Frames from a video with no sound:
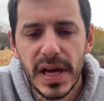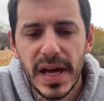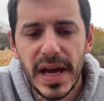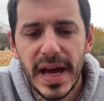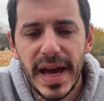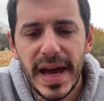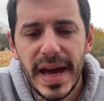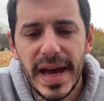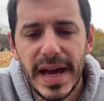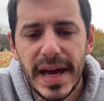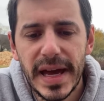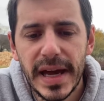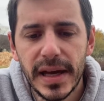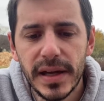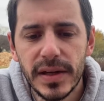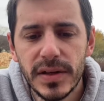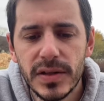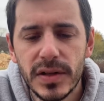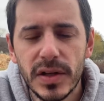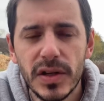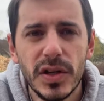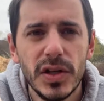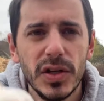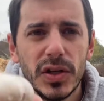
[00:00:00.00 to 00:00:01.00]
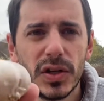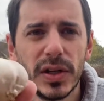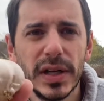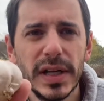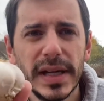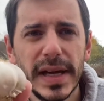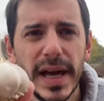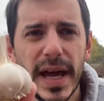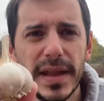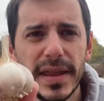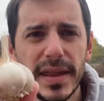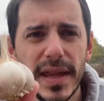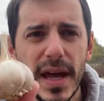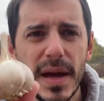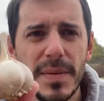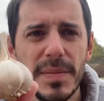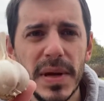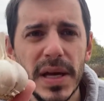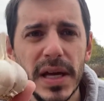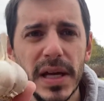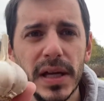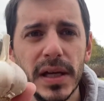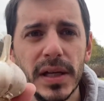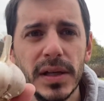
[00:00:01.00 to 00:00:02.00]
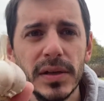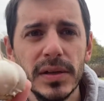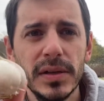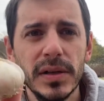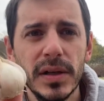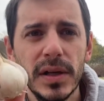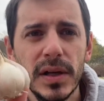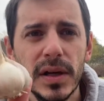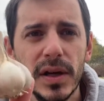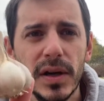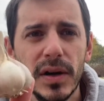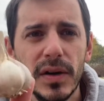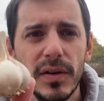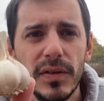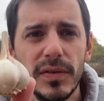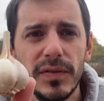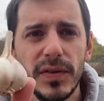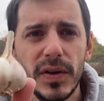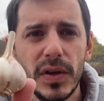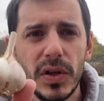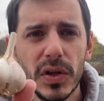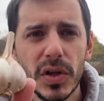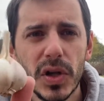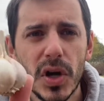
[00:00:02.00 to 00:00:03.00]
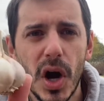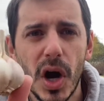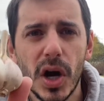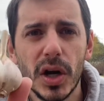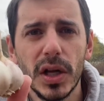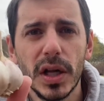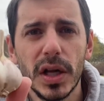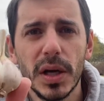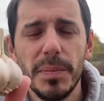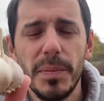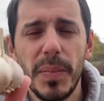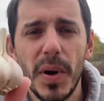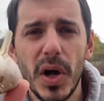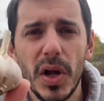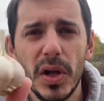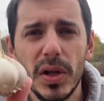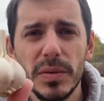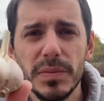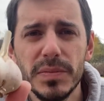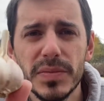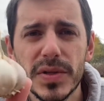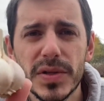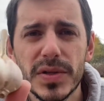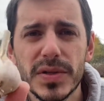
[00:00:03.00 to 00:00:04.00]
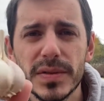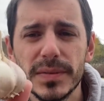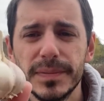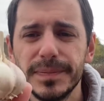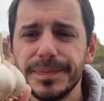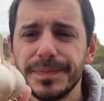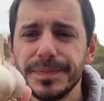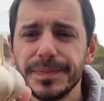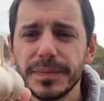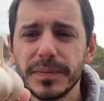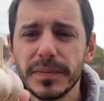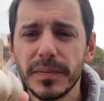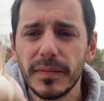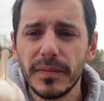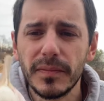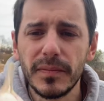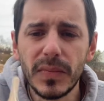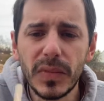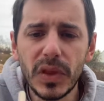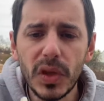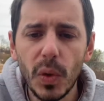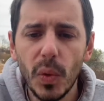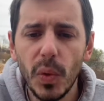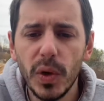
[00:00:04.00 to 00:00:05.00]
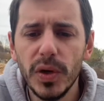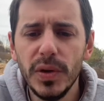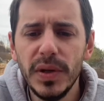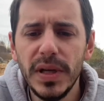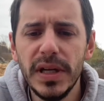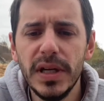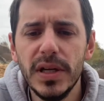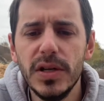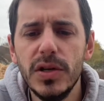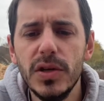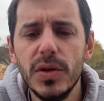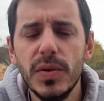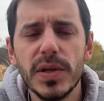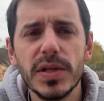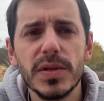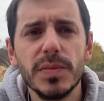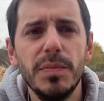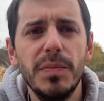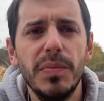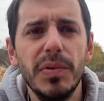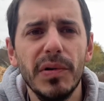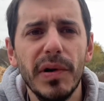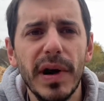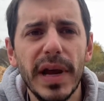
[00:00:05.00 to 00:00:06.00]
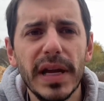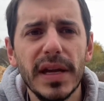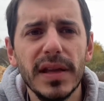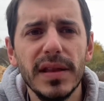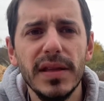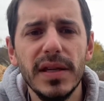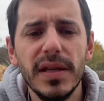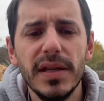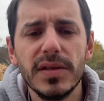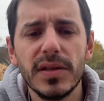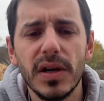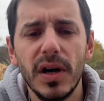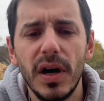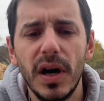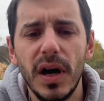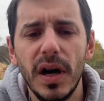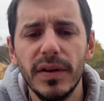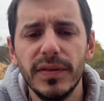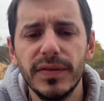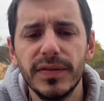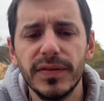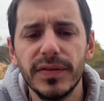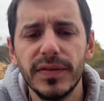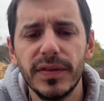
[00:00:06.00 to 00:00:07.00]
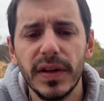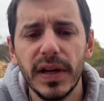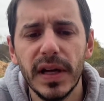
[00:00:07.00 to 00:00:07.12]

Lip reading: and you're going to get them in full garlic bulbs. What you need to do is break these off